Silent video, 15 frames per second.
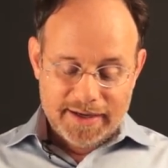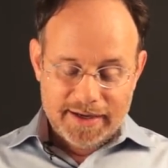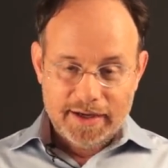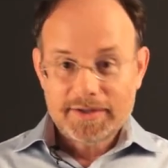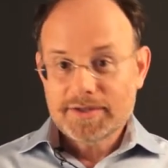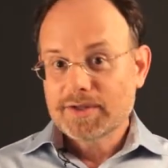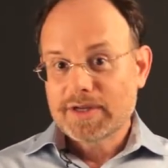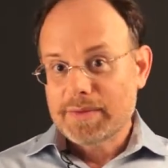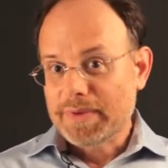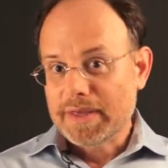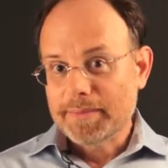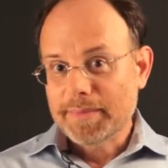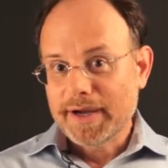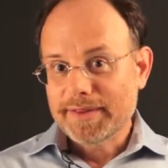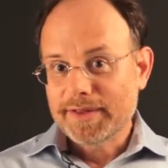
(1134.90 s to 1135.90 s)
Also
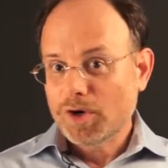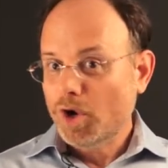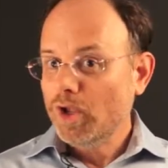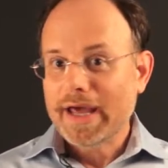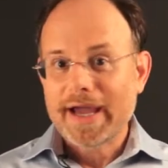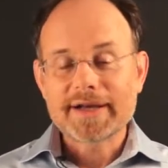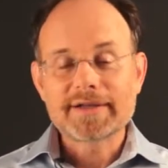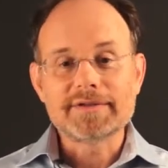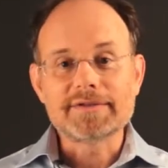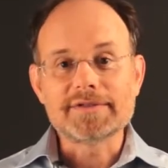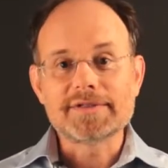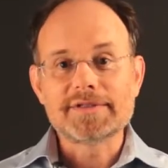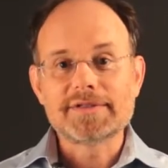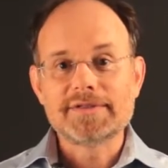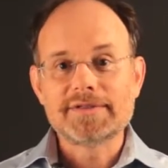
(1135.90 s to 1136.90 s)
keeping in mind that all
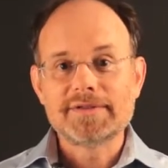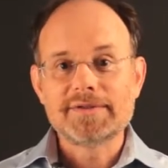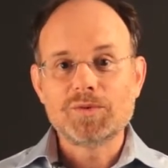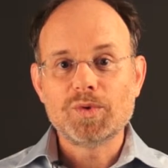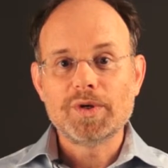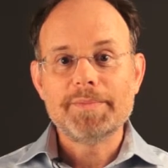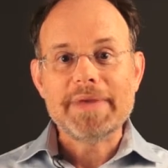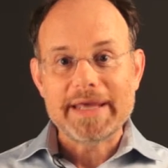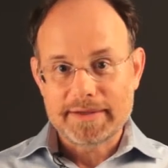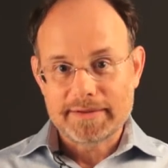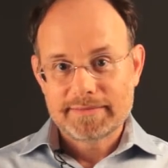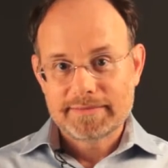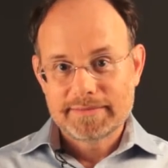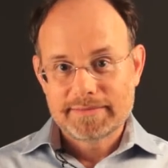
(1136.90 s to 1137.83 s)
actors were men.